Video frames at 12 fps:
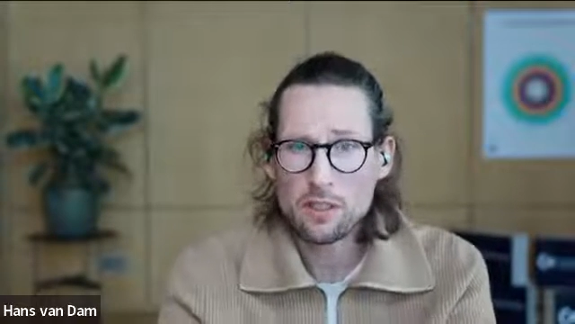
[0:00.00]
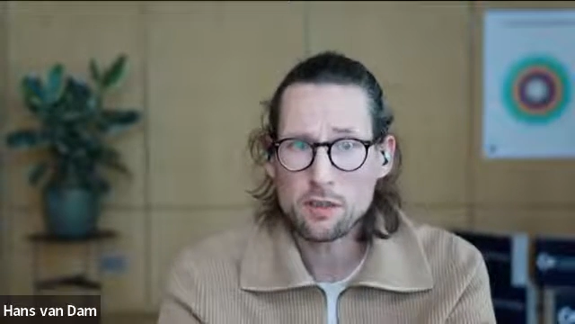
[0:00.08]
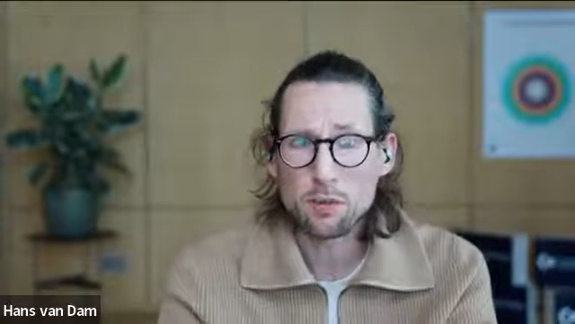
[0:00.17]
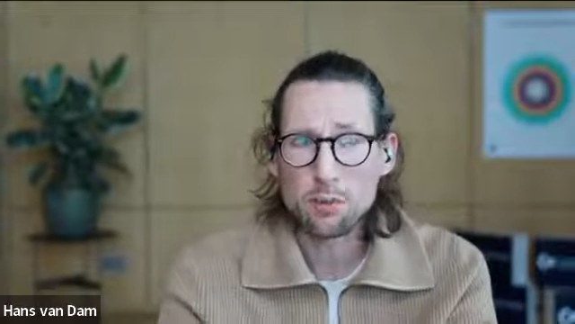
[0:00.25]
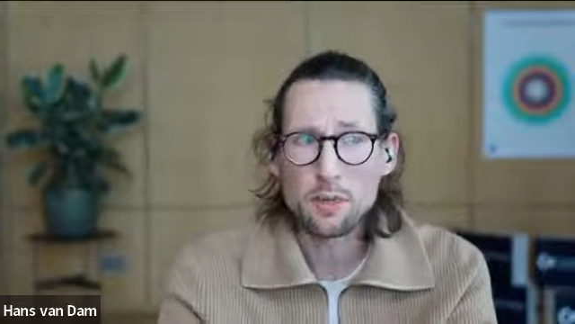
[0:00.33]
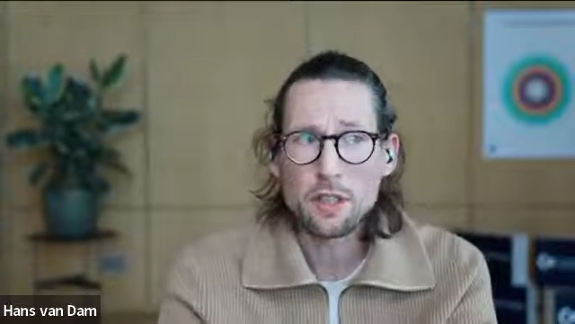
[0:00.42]

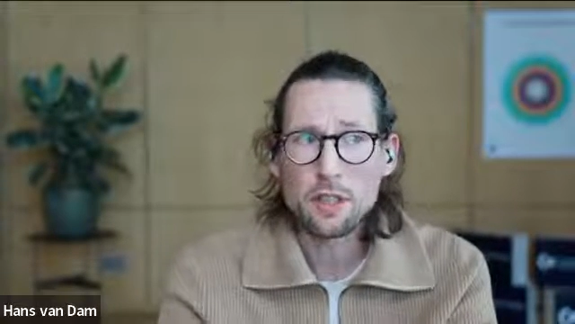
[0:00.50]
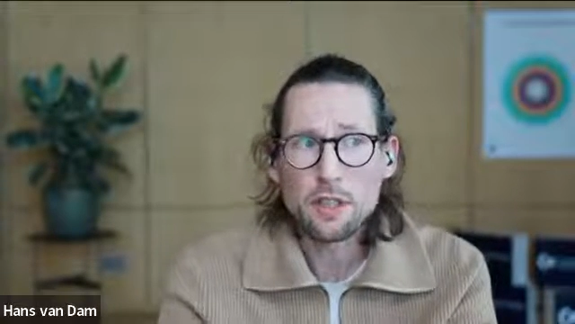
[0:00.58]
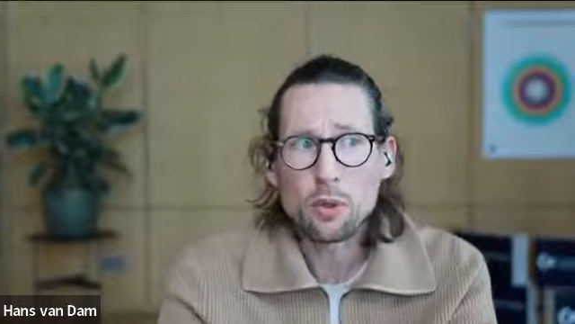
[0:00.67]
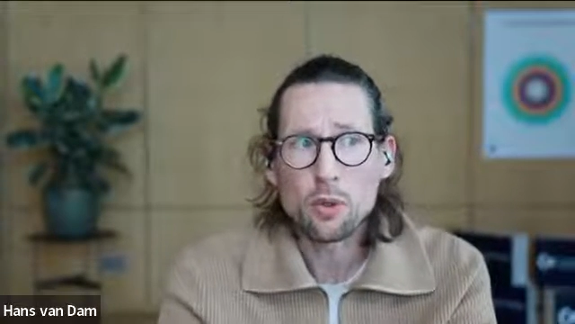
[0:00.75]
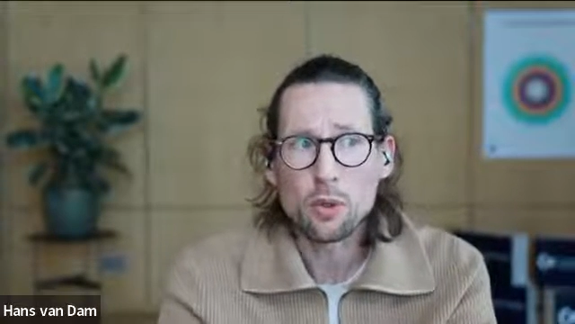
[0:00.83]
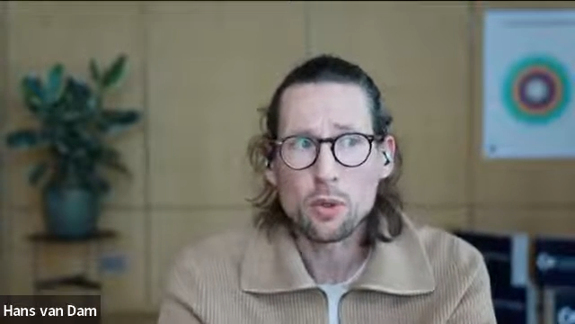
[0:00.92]
which is
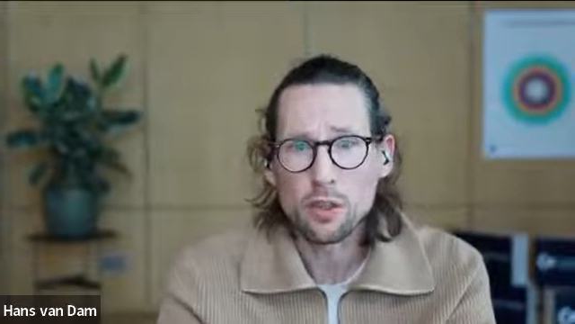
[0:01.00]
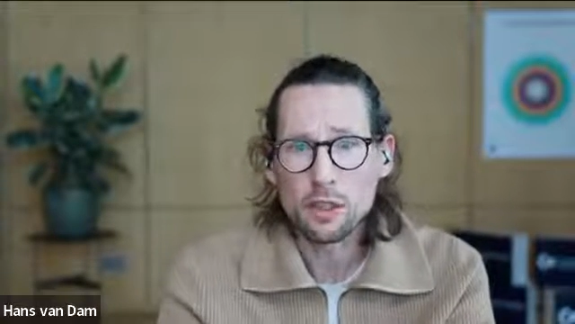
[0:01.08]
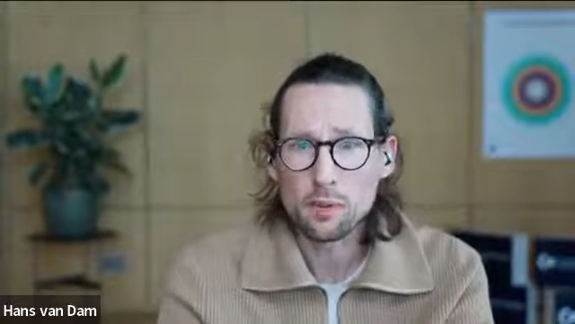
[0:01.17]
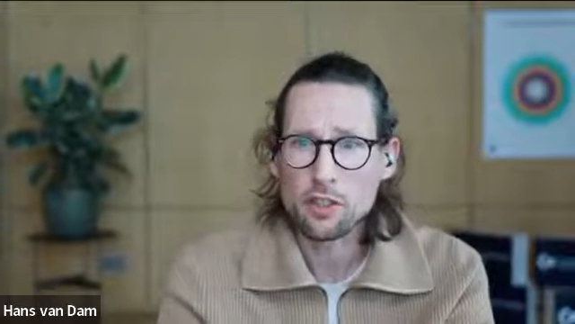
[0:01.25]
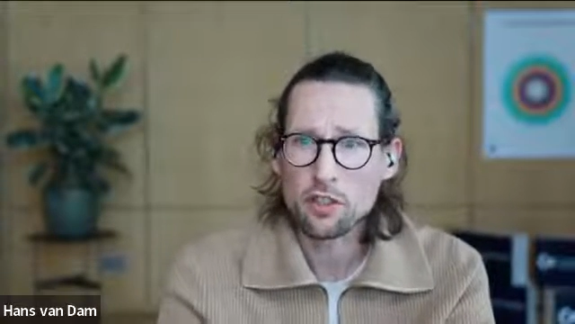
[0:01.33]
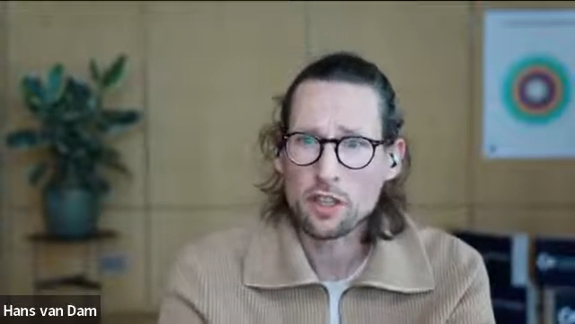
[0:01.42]
really
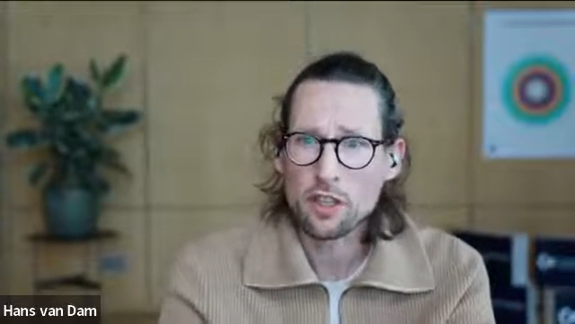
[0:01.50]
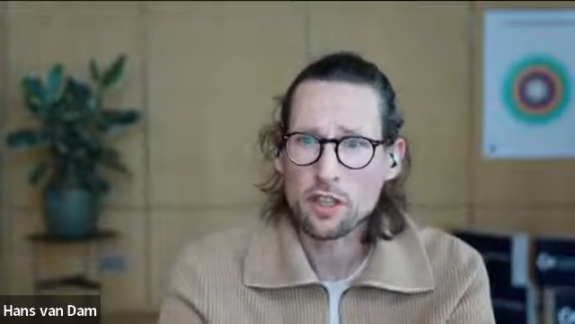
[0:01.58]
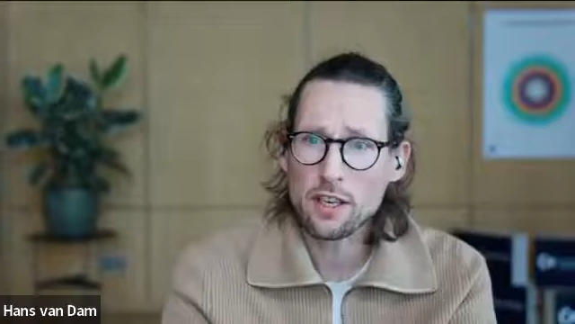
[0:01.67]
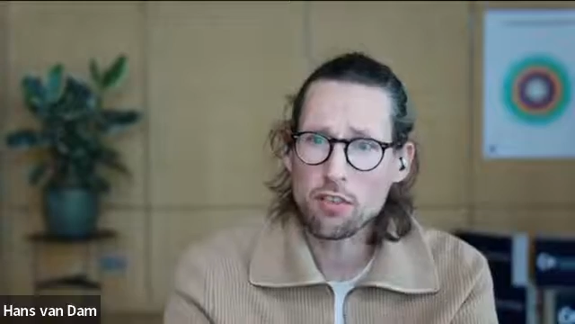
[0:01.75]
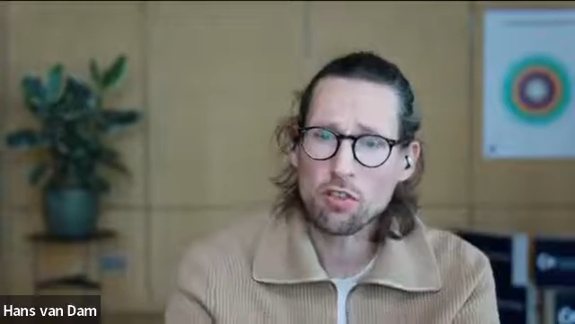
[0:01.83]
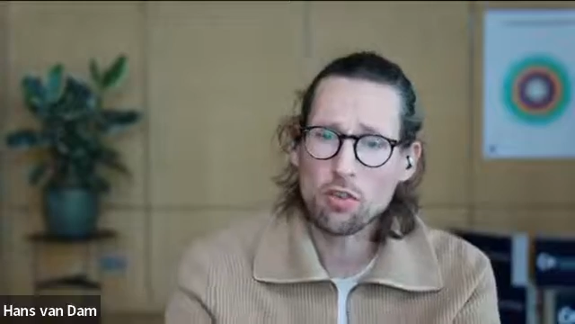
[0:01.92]
cool and
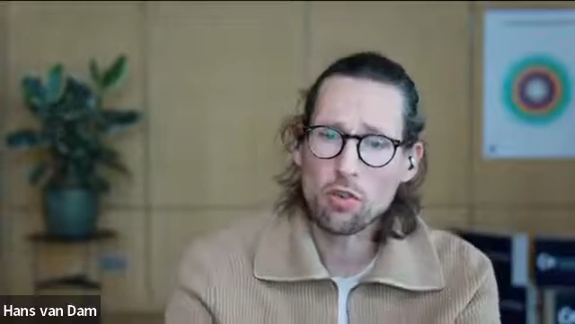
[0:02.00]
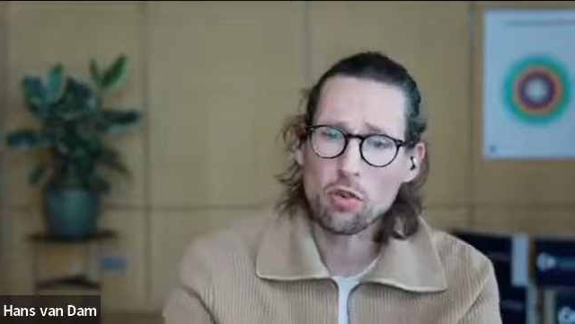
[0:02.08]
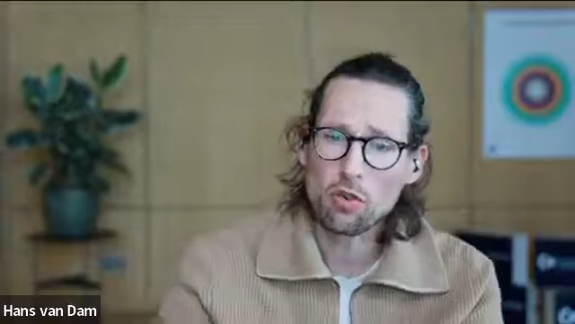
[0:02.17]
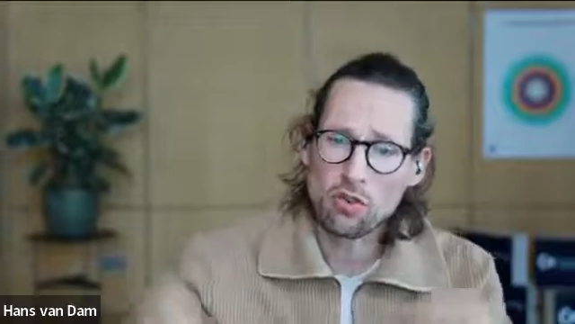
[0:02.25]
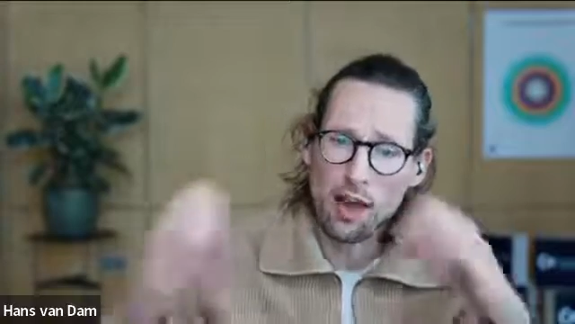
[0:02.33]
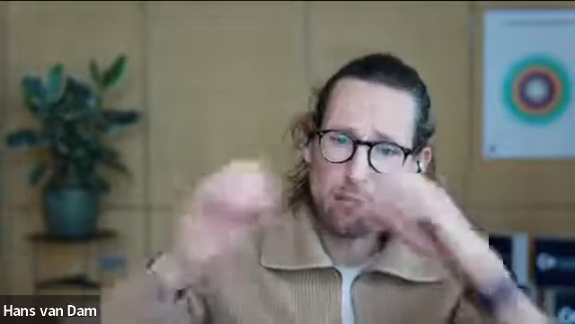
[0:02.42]
which kind of
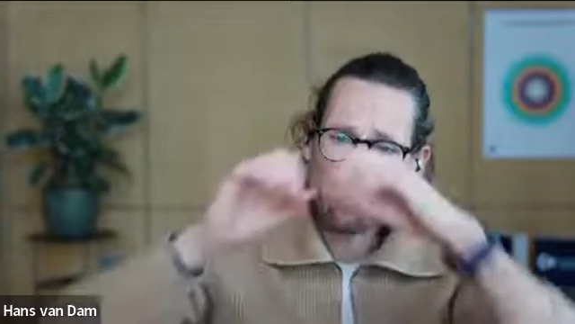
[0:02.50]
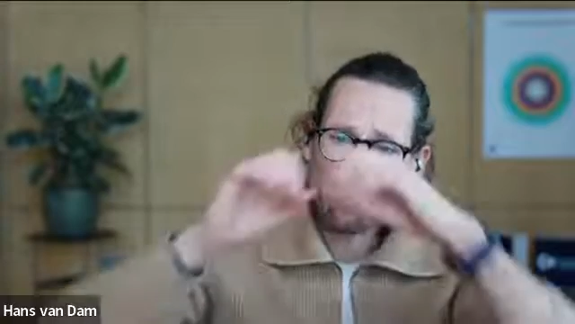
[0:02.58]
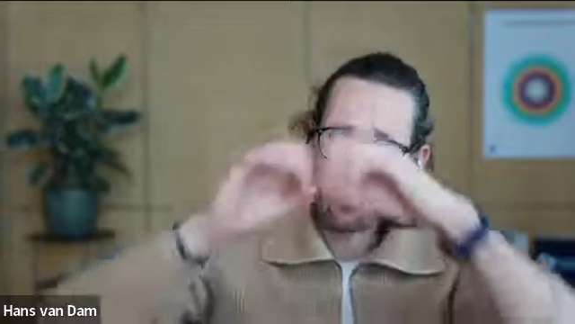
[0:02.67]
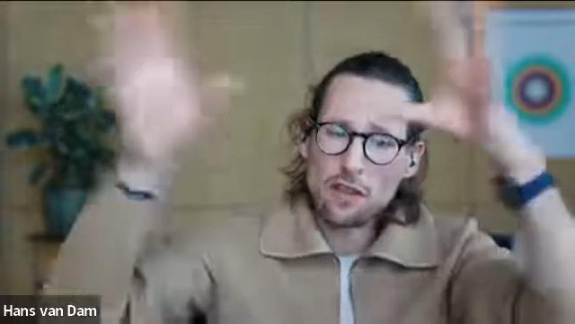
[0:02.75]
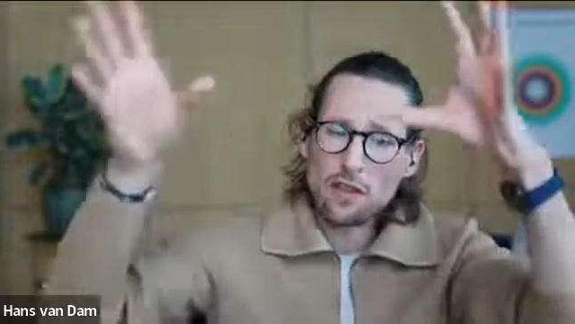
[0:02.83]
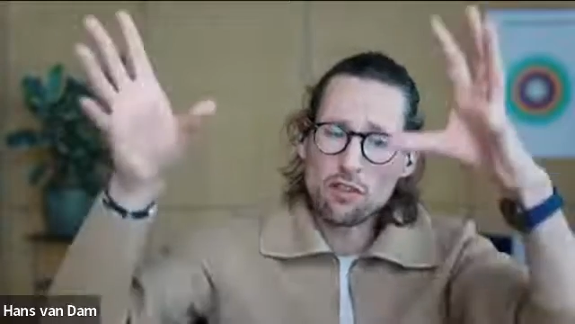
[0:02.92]
shows
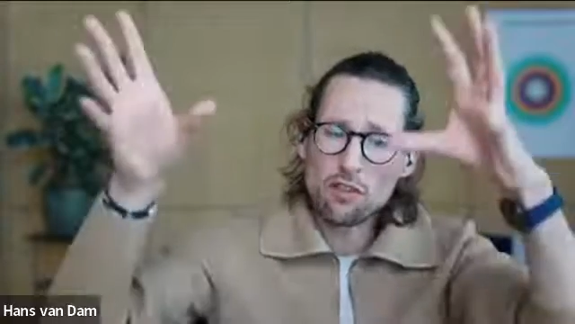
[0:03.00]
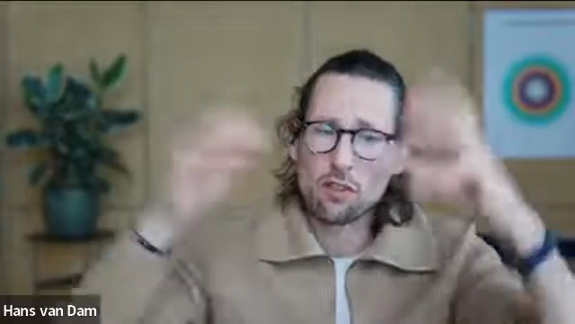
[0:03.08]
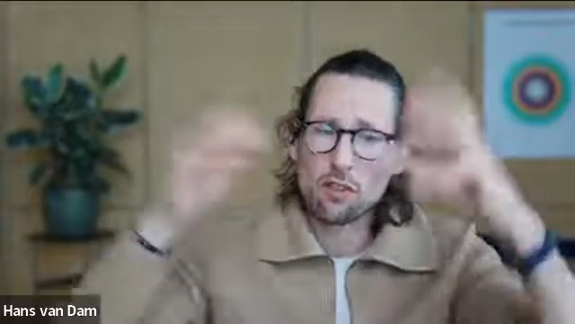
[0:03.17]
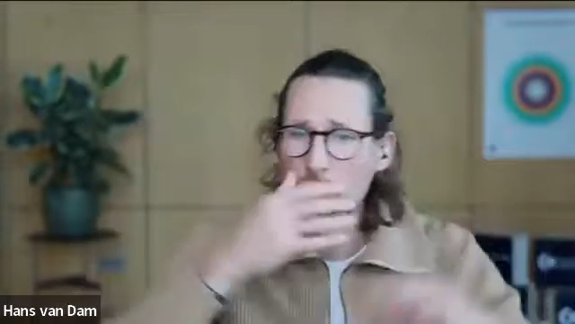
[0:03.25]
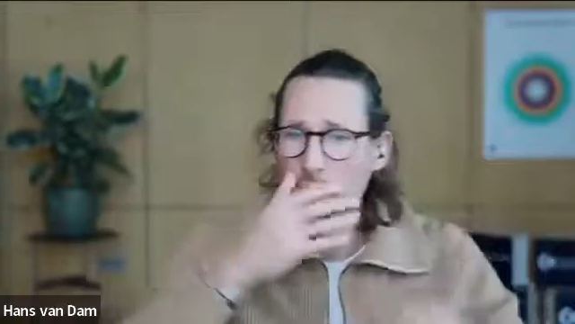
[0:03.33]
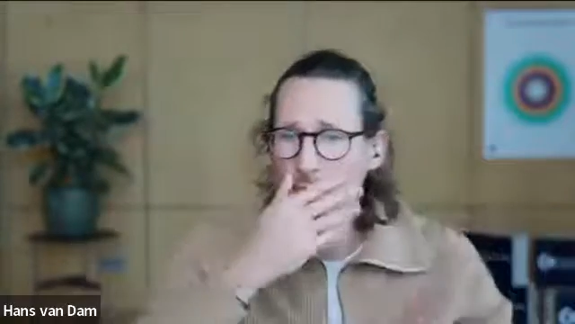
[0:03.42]
that
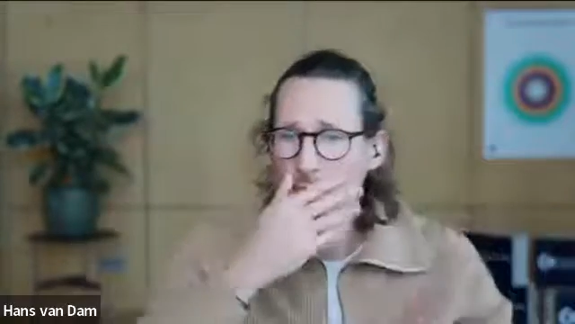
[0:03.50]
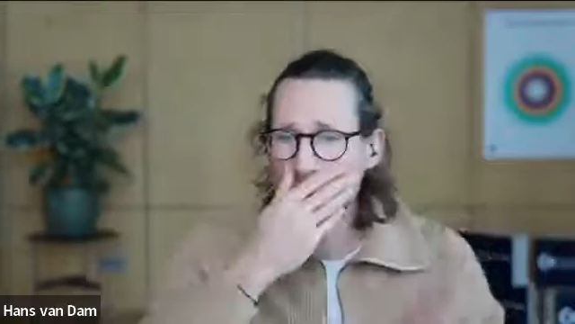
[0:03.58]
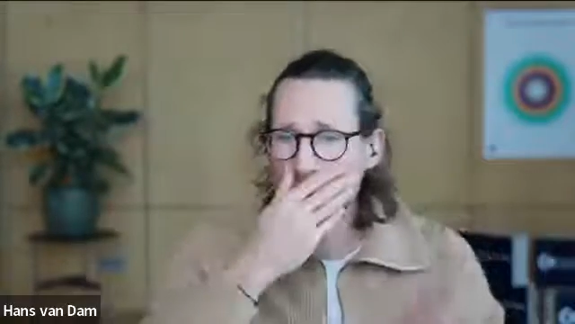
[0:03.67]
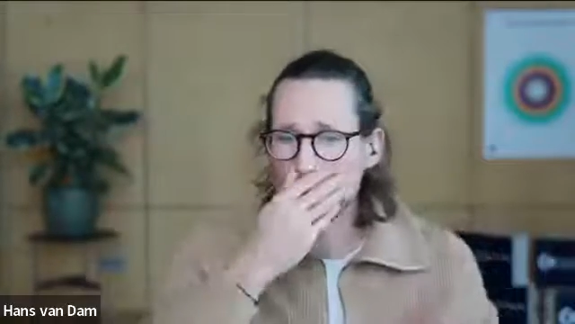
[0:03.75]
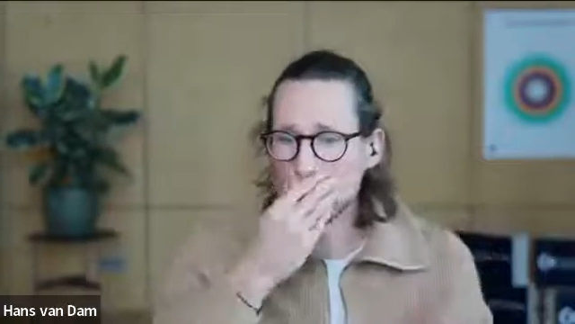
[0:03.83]
potential